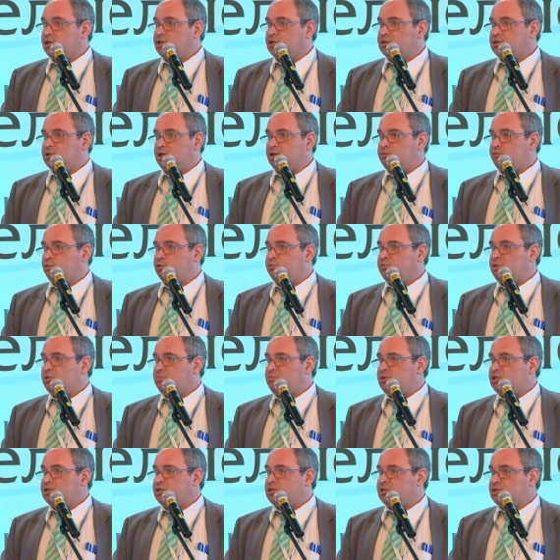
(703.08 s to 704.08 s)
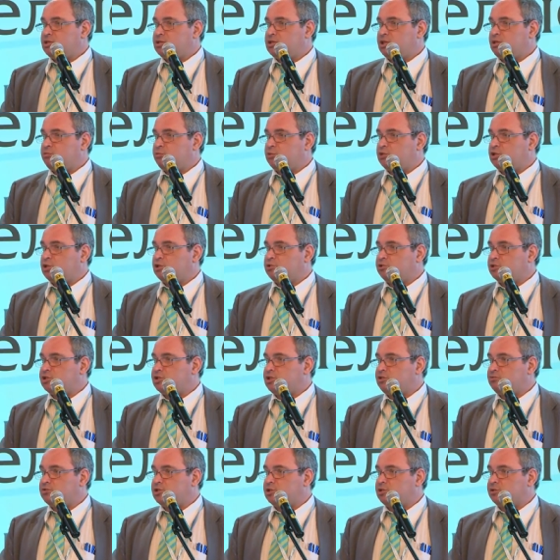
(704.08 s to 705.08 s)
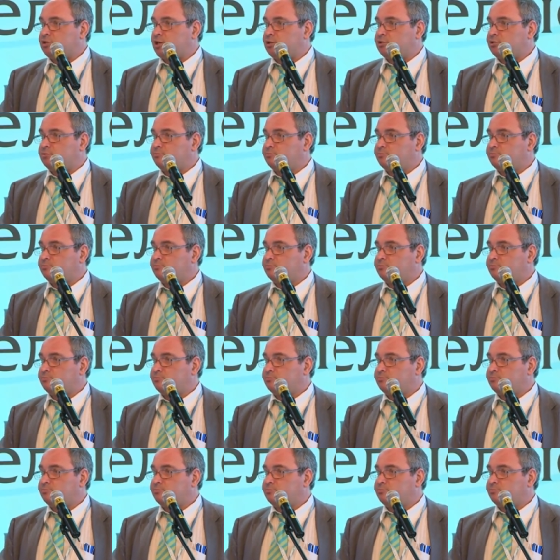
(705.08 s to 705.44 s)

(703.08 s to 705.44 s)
they would be missed. They would not receive the drug.